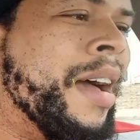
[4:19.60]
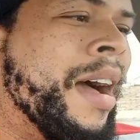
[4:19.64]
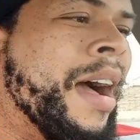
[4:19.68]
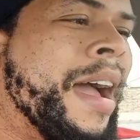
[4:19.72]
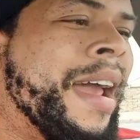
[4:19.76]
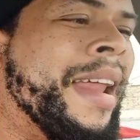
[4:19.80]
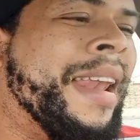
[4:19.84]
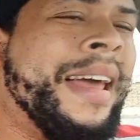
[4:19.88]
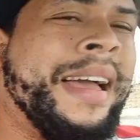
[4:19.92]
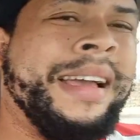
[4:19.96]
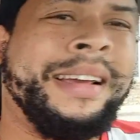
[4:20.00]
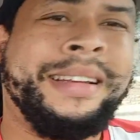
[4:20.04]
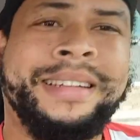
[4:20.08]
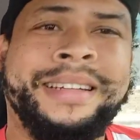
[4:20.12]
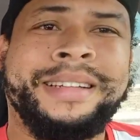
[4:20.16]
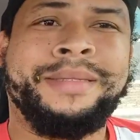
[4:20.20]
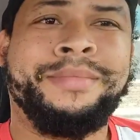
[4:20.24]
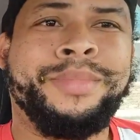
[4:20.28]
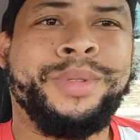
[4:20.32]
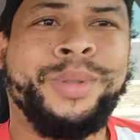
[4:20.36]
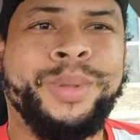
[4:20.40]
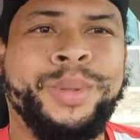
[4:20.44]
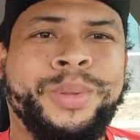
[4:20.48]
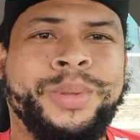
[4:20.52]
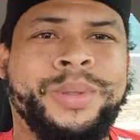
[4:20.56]
I like
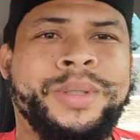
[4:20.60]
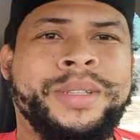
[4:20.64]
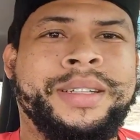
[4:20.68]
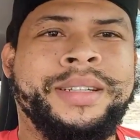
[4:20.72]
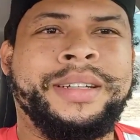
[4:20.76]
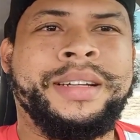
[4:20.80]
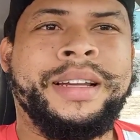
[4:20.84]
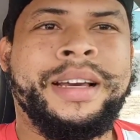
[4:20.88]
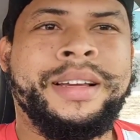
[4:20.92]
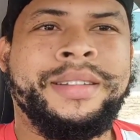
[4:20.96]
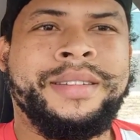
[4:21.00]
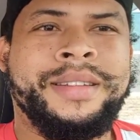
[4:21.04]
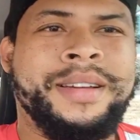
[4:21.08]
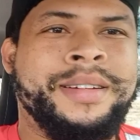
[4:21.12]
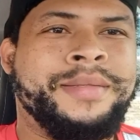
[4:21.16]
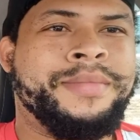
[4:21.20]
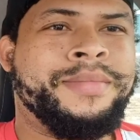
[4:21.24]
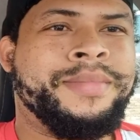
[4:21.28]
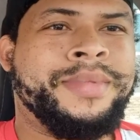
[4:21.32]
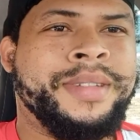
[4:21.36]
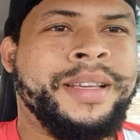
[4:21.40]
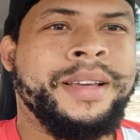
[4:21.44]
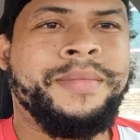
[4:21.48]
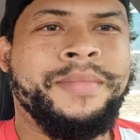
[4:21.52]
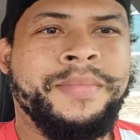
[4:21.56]
them too. Oh, that, them,
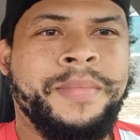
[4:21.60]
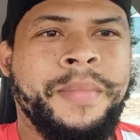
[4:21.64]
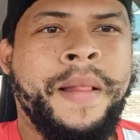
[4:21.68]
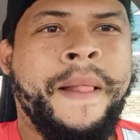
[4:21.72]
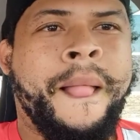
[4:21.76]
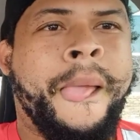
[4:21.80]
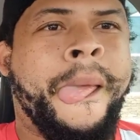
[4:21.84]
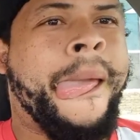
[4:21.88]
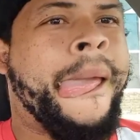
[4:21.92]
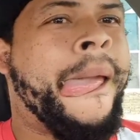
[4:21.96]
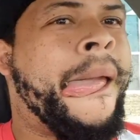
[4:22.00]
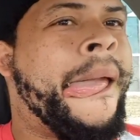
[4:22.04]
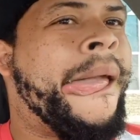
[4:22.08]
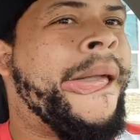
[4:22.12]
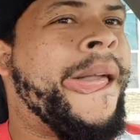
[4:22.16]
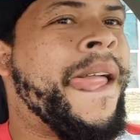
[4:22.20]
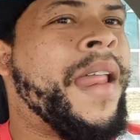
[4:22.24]
them. Mm.